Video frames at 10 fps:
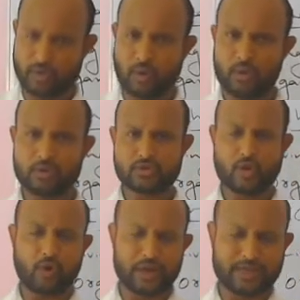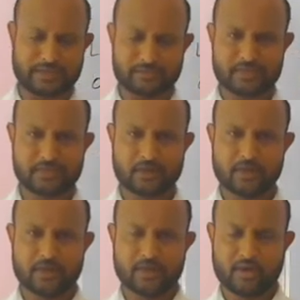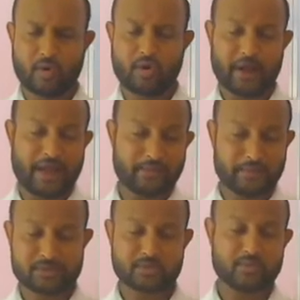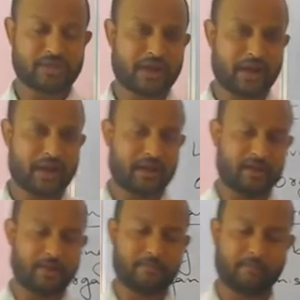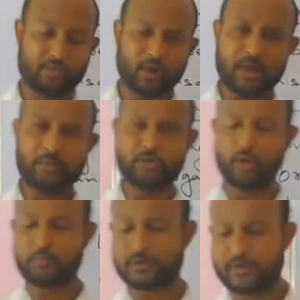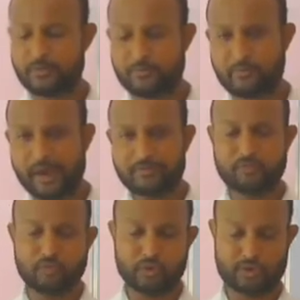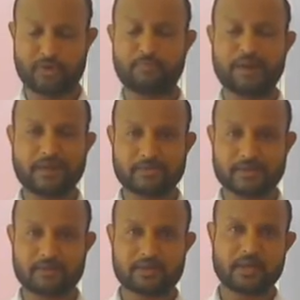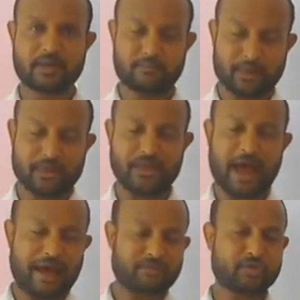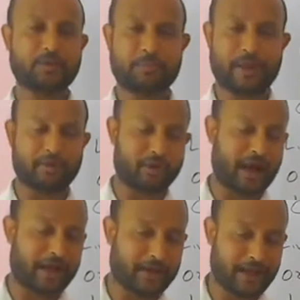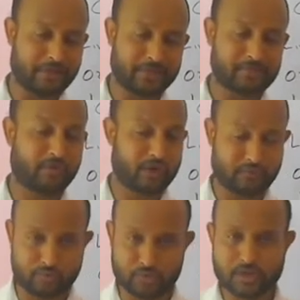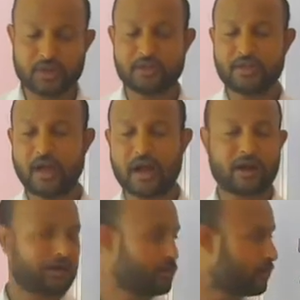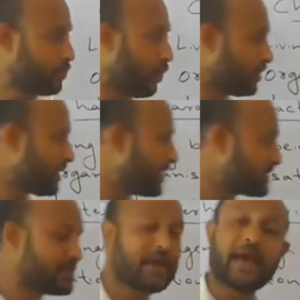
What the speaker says: All those organisms or animals which are not able to make food by themselves, but they have to depend on other animals for their food, they are called as